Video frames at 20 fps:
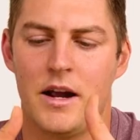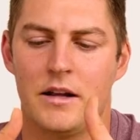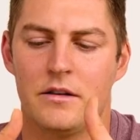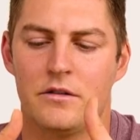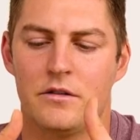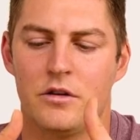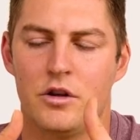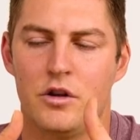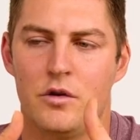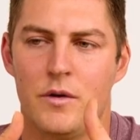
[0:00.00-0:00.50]
and
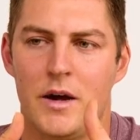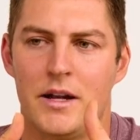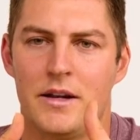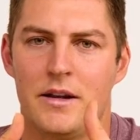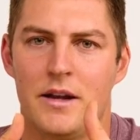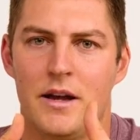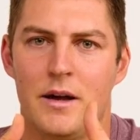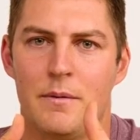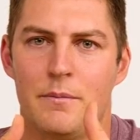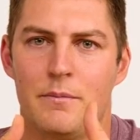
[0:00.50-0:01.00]
so you
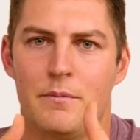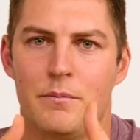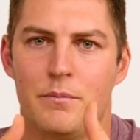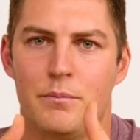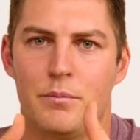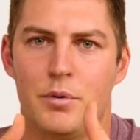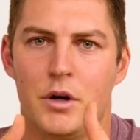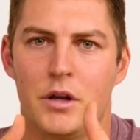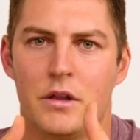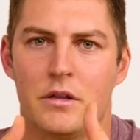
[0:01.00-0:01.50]
end up
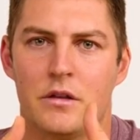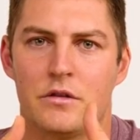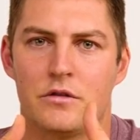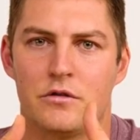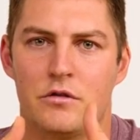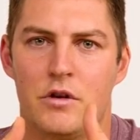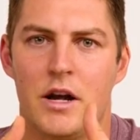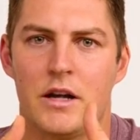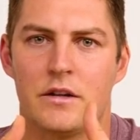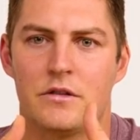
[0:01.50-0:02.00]
putting the
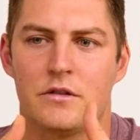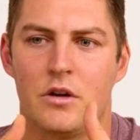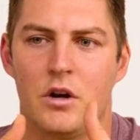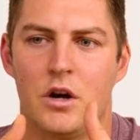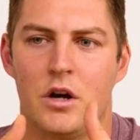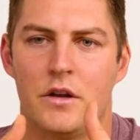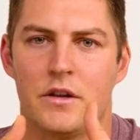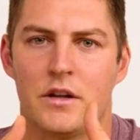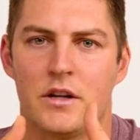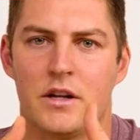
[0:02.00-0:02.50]
stress
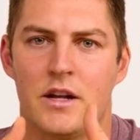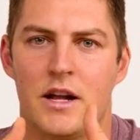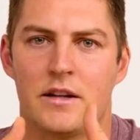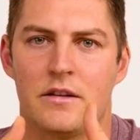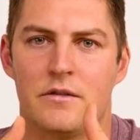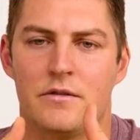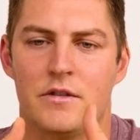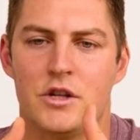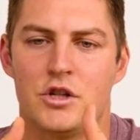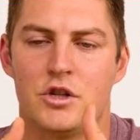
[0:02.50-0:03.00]
on the
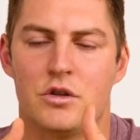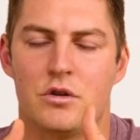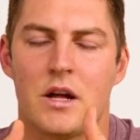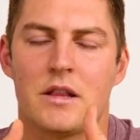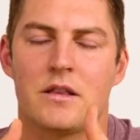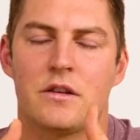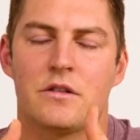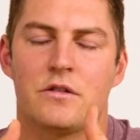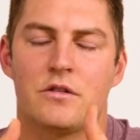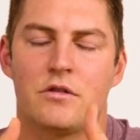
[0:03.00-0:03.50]
connective tissue.
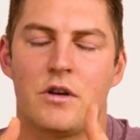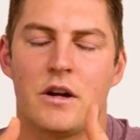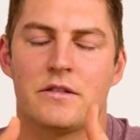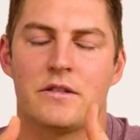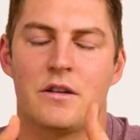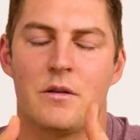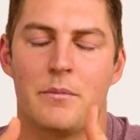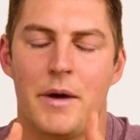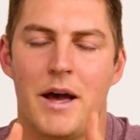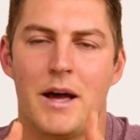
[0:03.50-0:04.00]
Not the stress
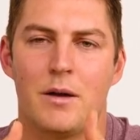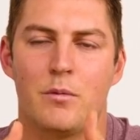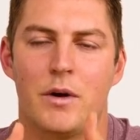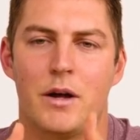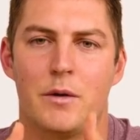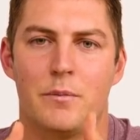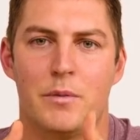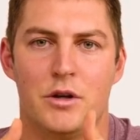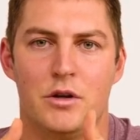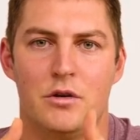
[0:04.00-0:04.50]
in a bad
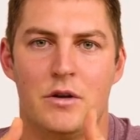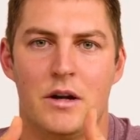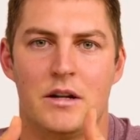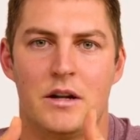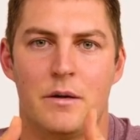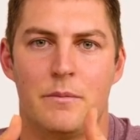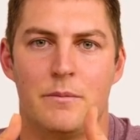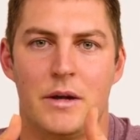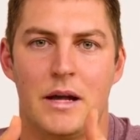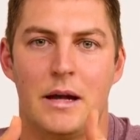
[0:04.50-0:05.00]
way, but you end
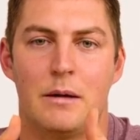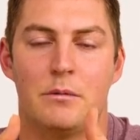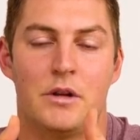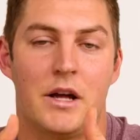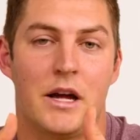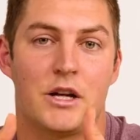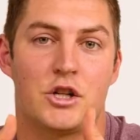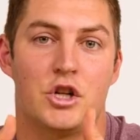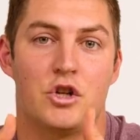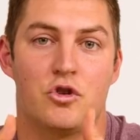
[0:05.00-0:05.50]
up being able to
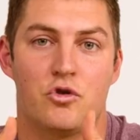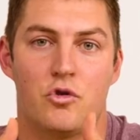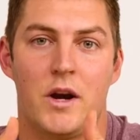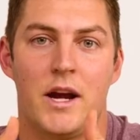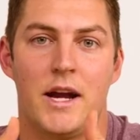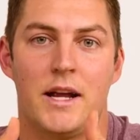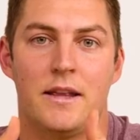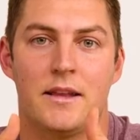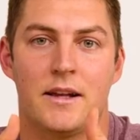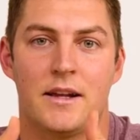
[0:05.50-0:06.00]
actually
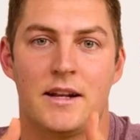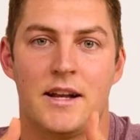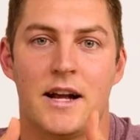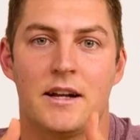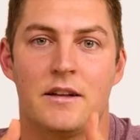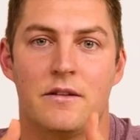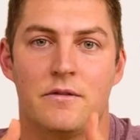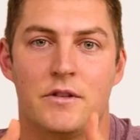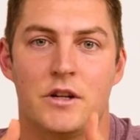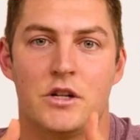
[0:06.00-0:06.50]
train the
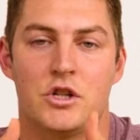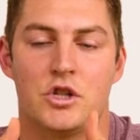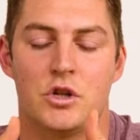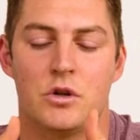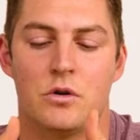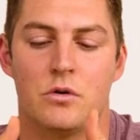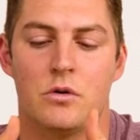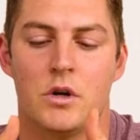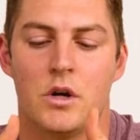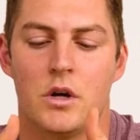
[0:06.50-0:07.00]
connective
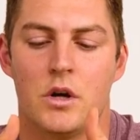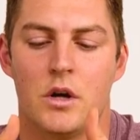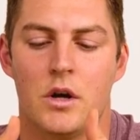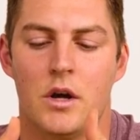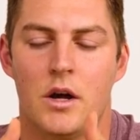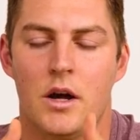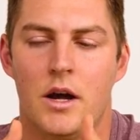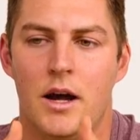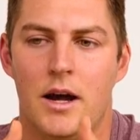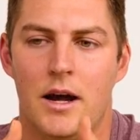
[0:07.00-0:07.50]
tissue
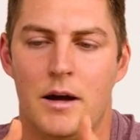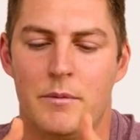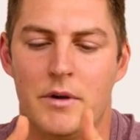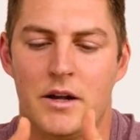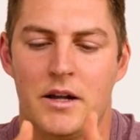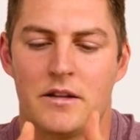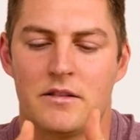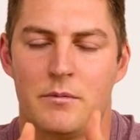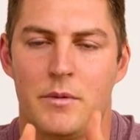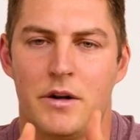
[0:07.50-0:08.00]

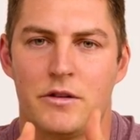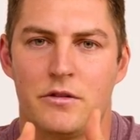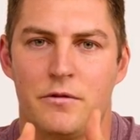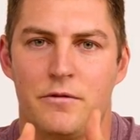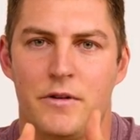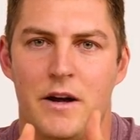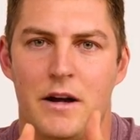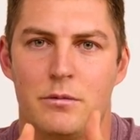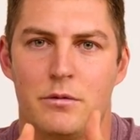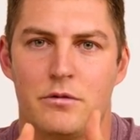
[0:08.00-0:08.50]
because the muscle
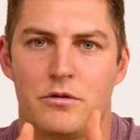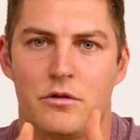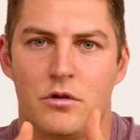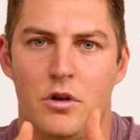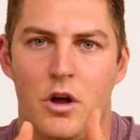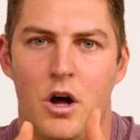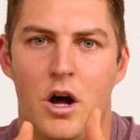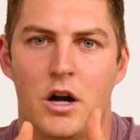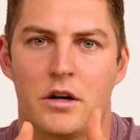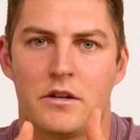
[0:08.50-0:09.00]
fibers are
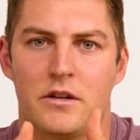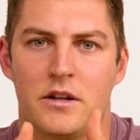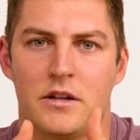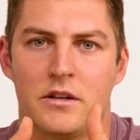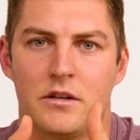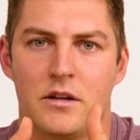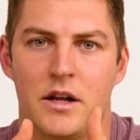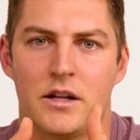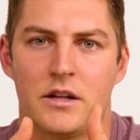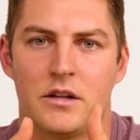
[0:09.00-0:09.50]
locked
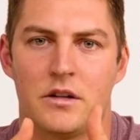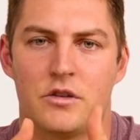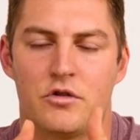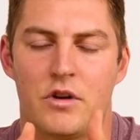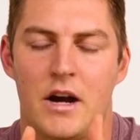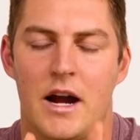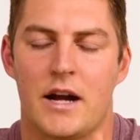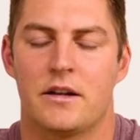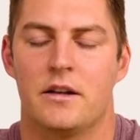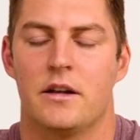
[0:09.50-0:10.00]
and
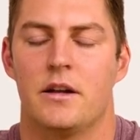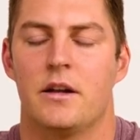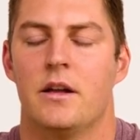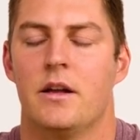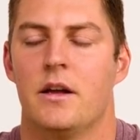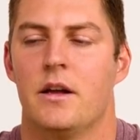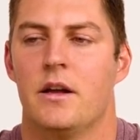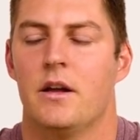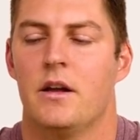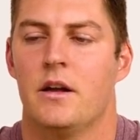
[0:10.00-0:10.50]
contracted.
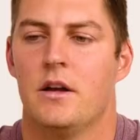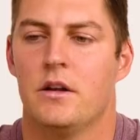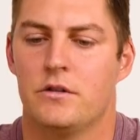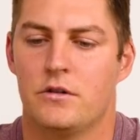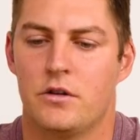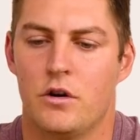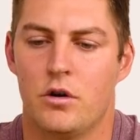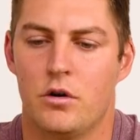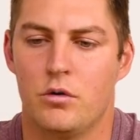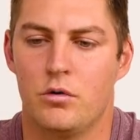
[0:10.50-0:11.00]

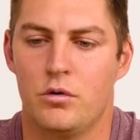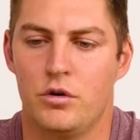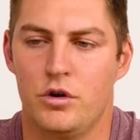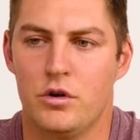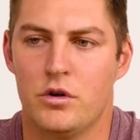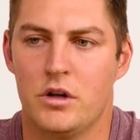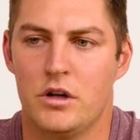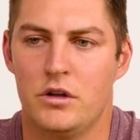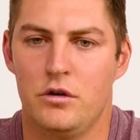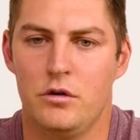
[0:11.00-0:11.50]
So
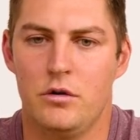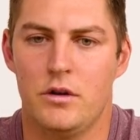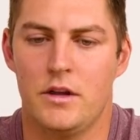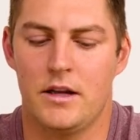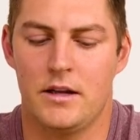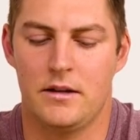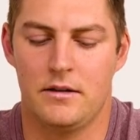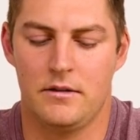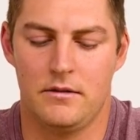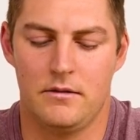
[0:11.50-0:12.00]
you can do
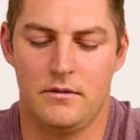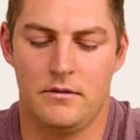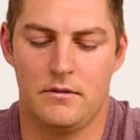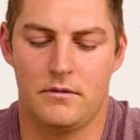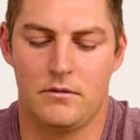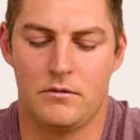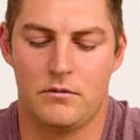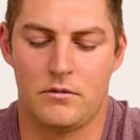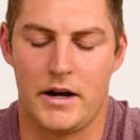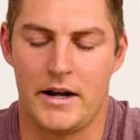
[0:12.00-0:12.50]
that
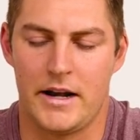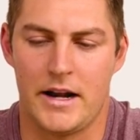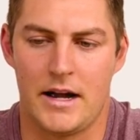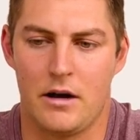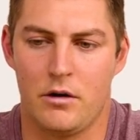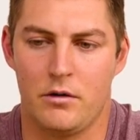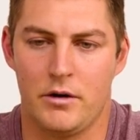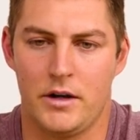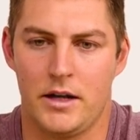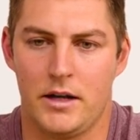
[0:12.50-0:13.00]
right
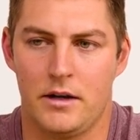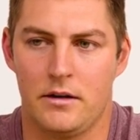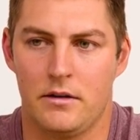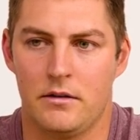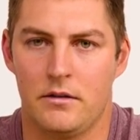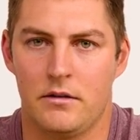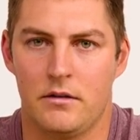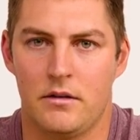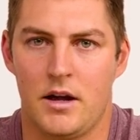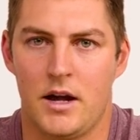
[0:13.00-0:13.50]
now
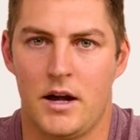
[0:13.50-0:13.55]
in